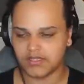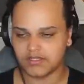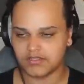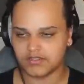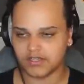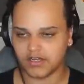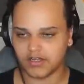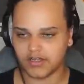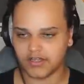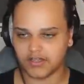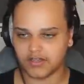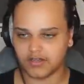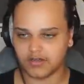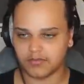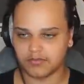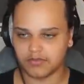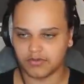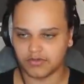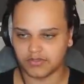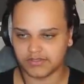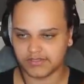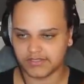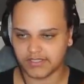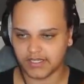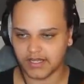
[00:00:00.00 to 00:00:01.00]
target
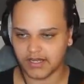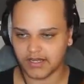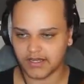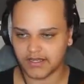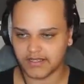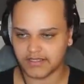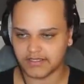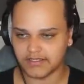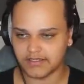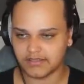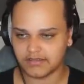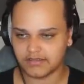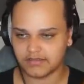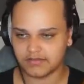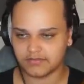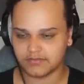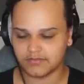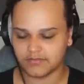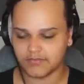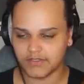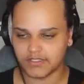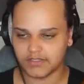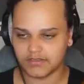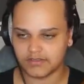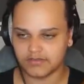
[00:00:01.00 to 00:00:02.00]
combo slide.
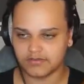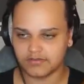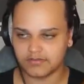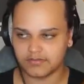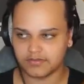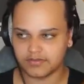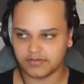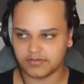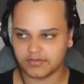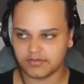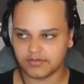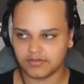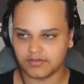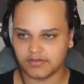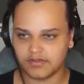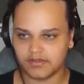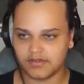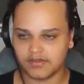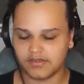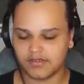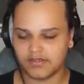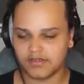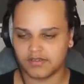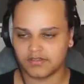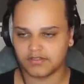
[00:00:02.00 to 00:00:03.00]
Oh,
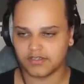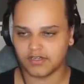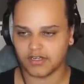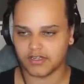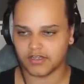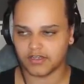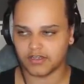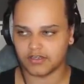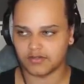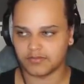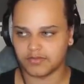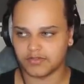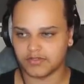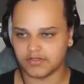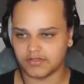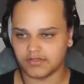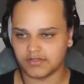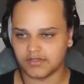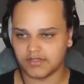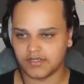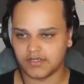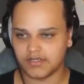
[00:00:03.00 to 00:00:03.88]
target combo